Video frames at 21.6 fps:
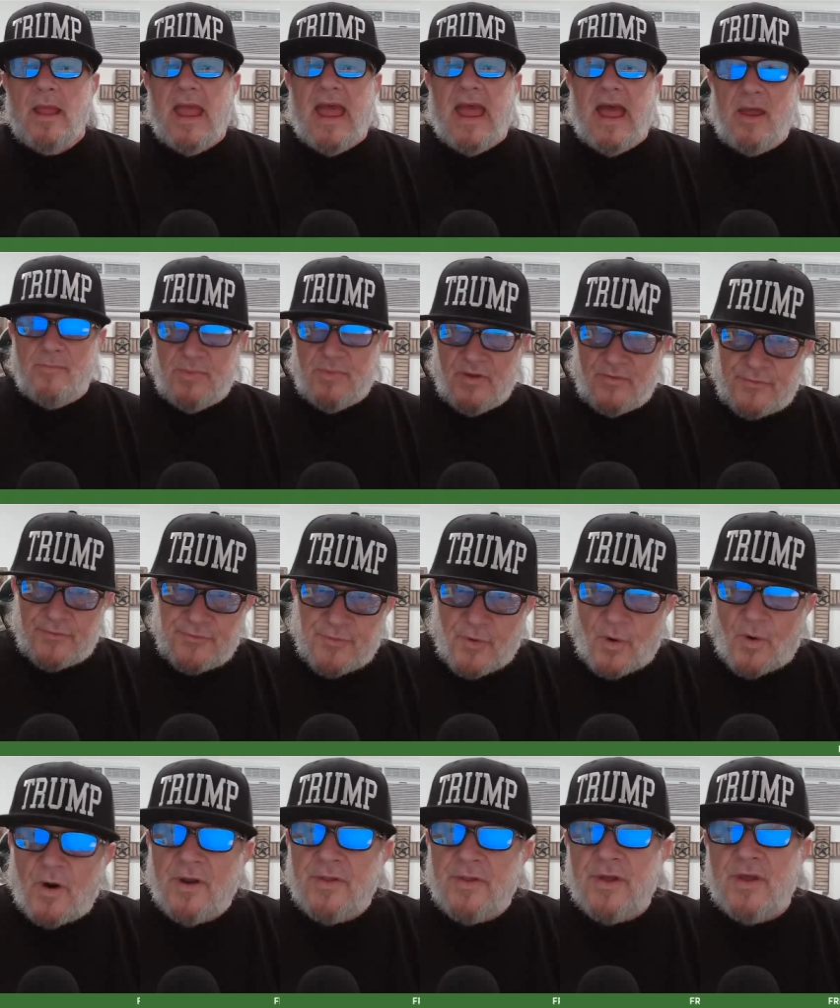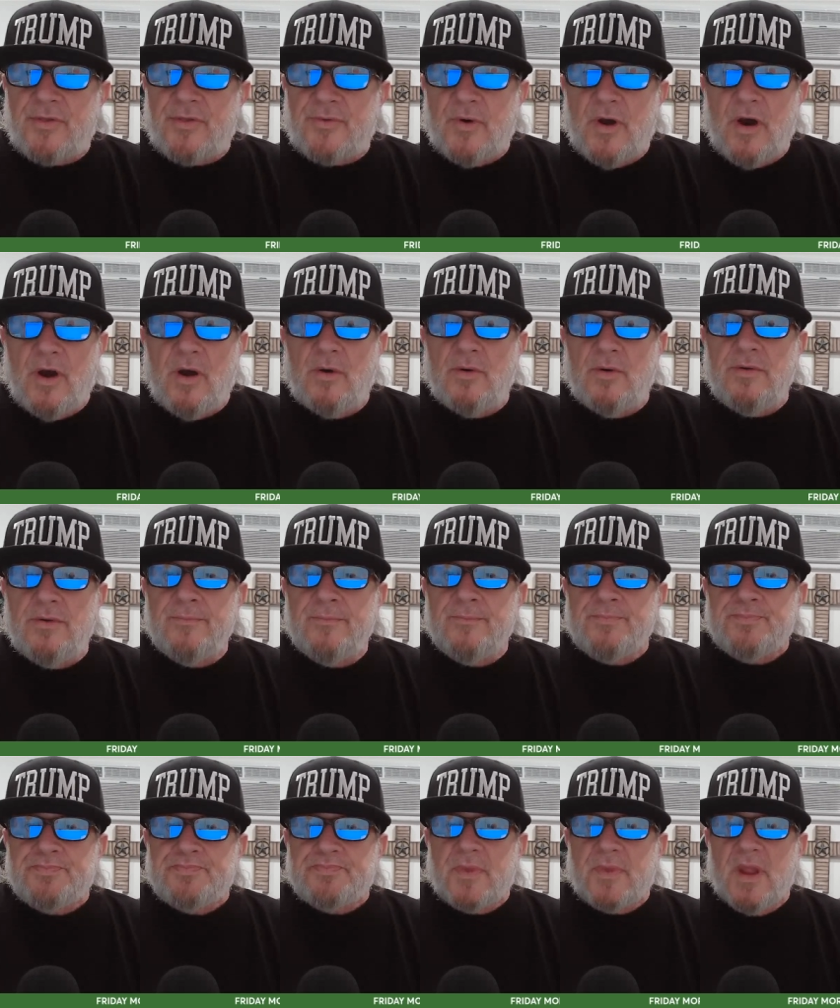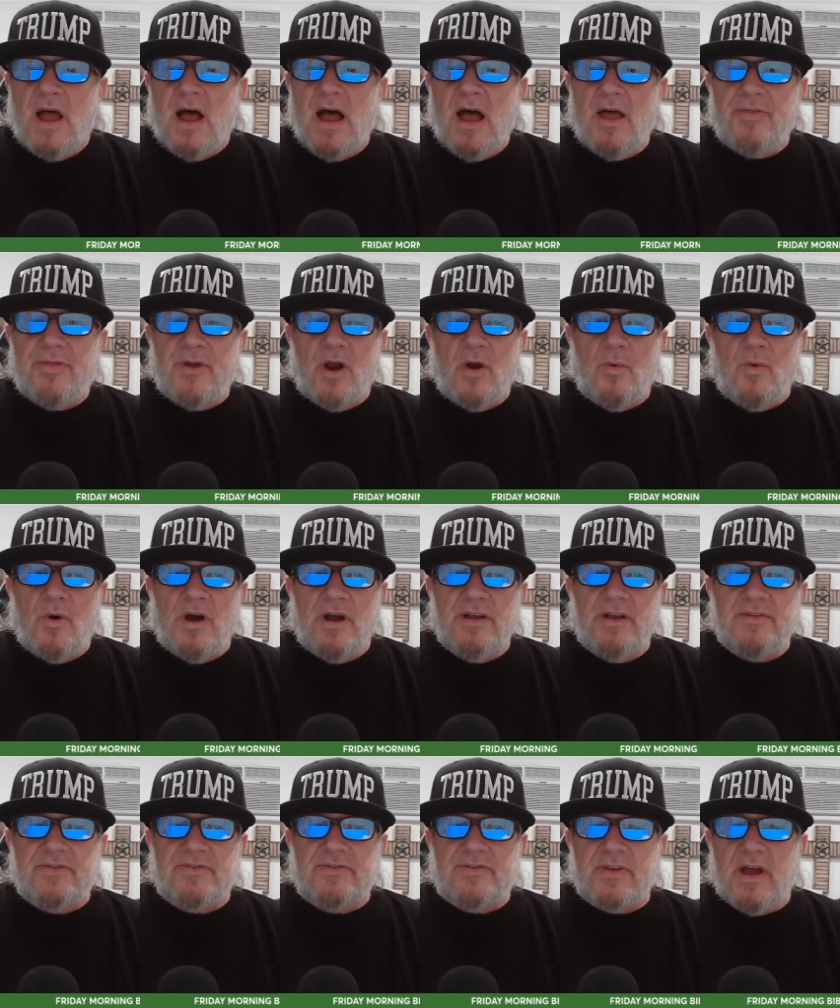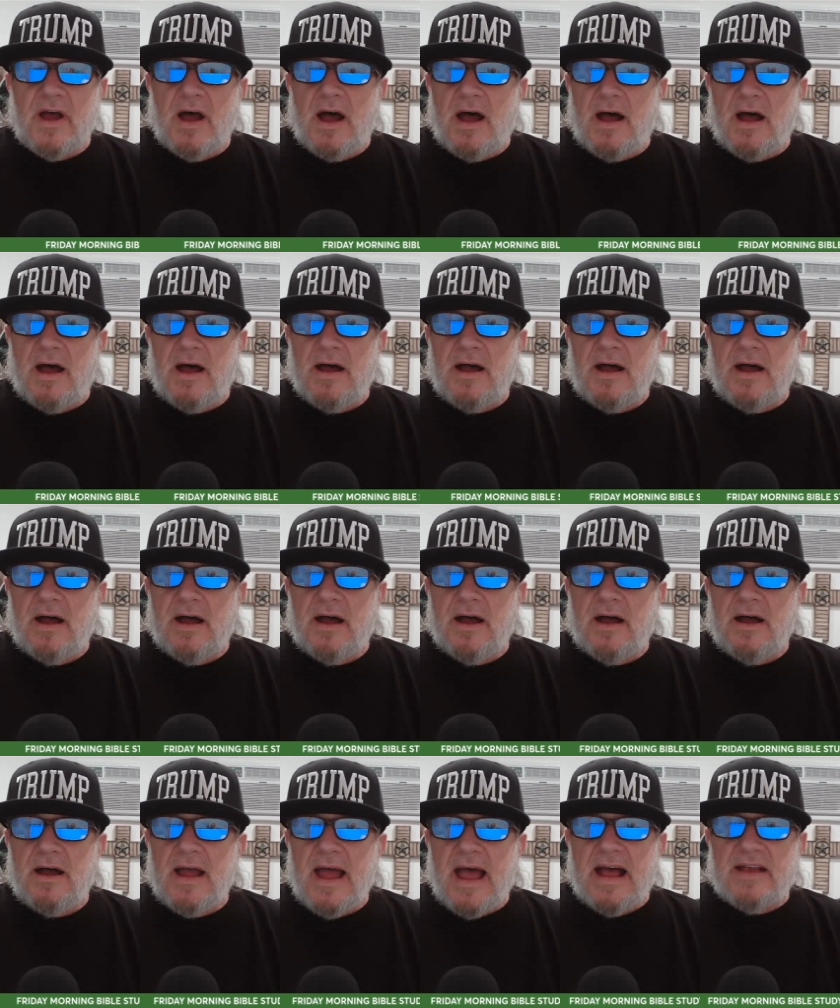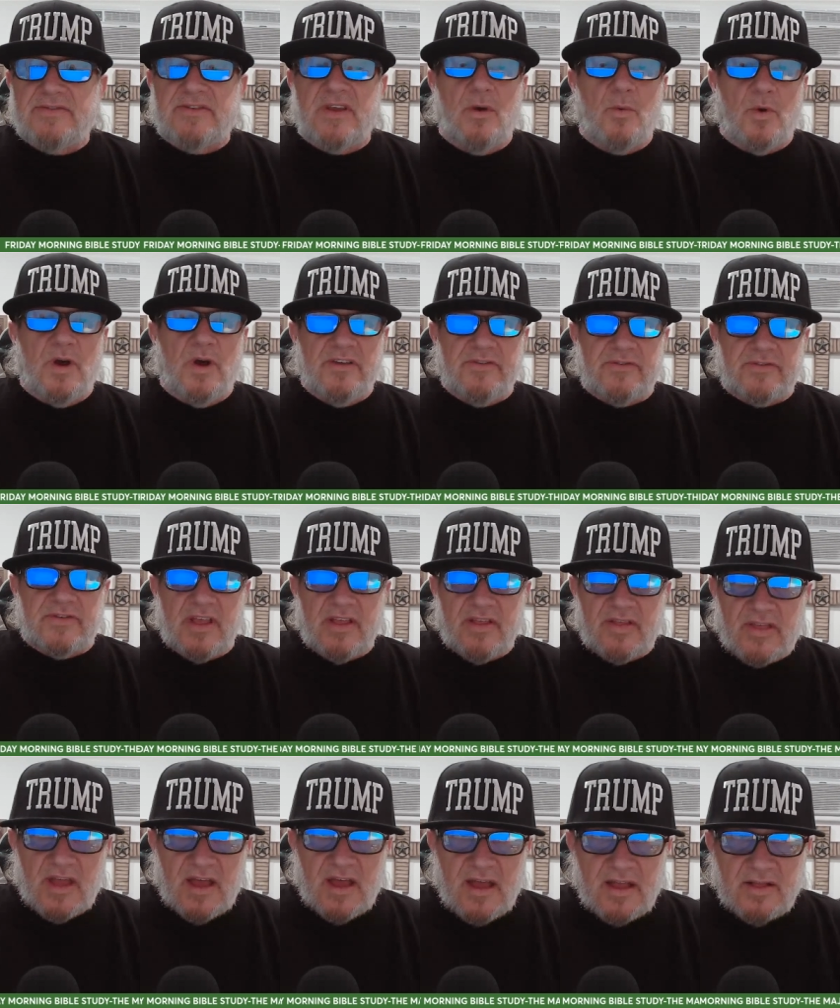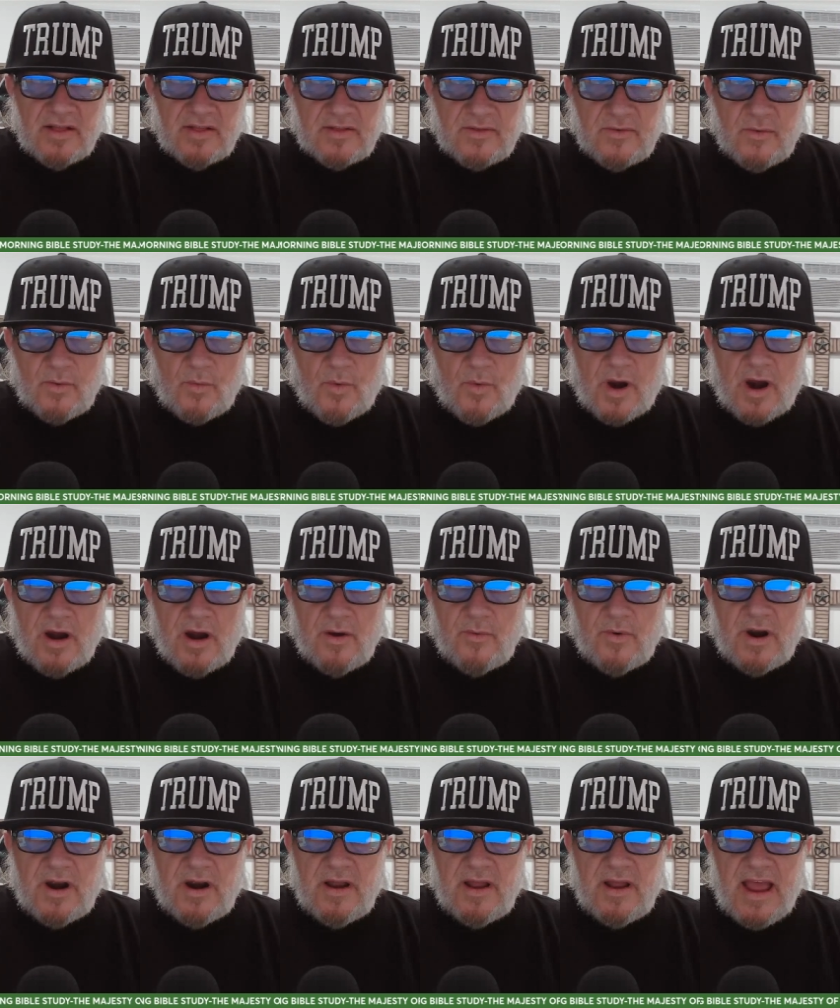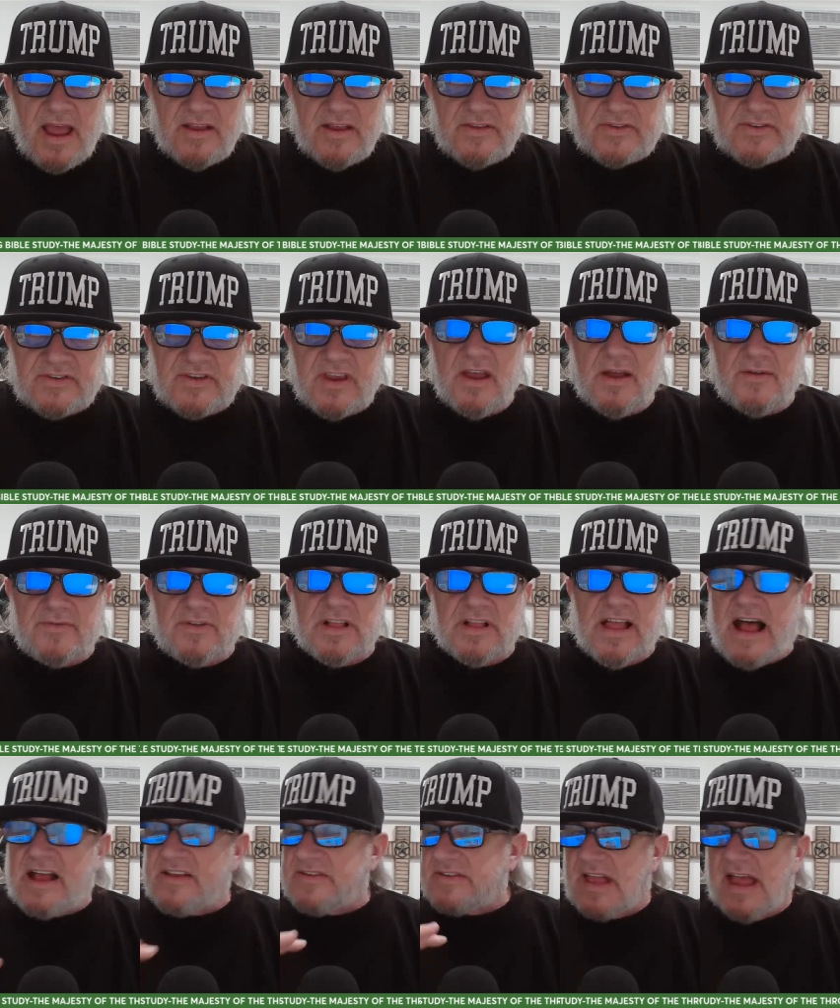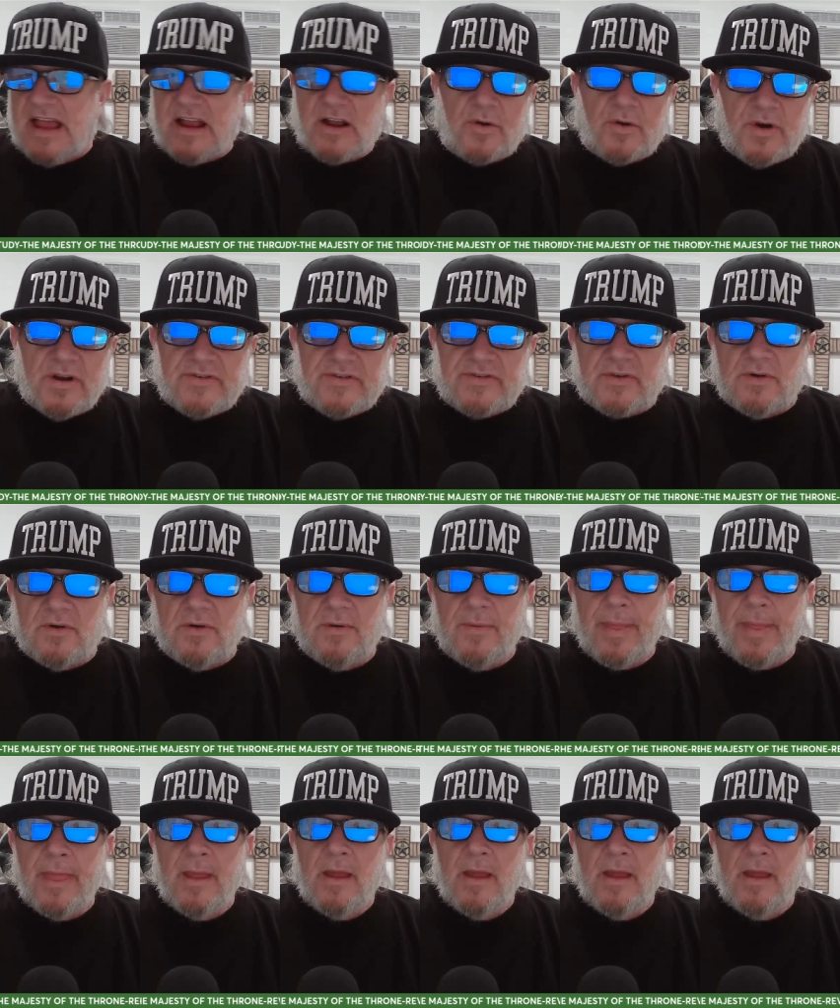And before the throne, uh, there was, uh, uh, as it was, the, where, where a sea of glass like crystal.